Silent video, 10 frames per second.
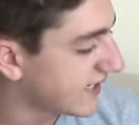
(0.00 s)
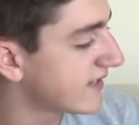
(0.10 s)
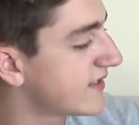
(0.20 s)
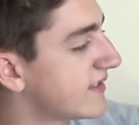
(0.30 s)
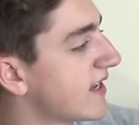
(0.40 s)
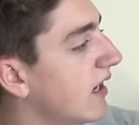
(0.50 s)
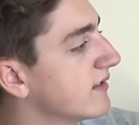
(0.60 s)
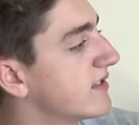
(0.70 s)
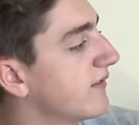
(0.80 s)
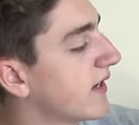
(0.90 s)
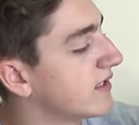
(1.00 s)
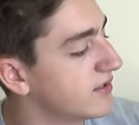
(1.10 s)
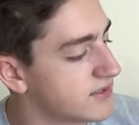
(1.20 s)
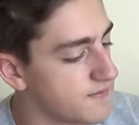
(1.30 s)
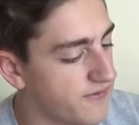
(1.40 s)
test these out and see if I can do
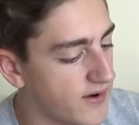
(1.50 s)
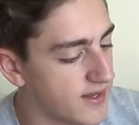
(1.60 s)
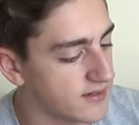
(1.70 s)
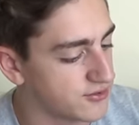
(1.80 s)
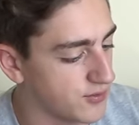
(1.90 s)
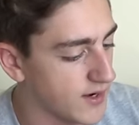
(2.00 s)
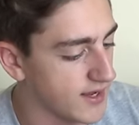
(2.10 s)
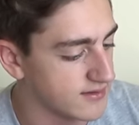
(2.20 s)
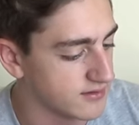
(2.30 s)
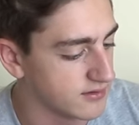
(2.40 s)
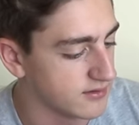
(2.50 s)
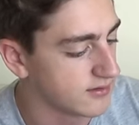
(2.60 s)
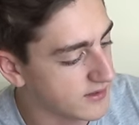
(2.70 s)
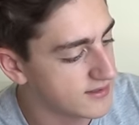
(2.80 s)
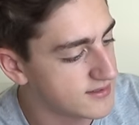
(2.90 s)
some fucking tricks or
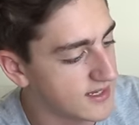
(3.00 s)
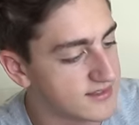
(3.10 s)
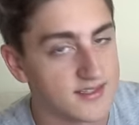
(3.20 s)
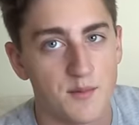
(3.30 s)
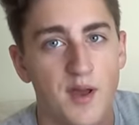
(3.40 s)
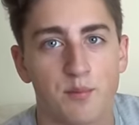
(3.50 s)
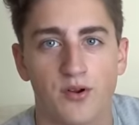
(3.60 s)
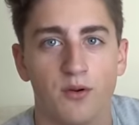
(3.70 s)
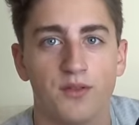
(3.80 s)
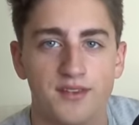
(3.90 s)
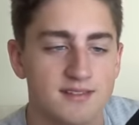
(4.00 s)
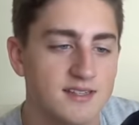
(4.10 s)
at least get semi-pro with these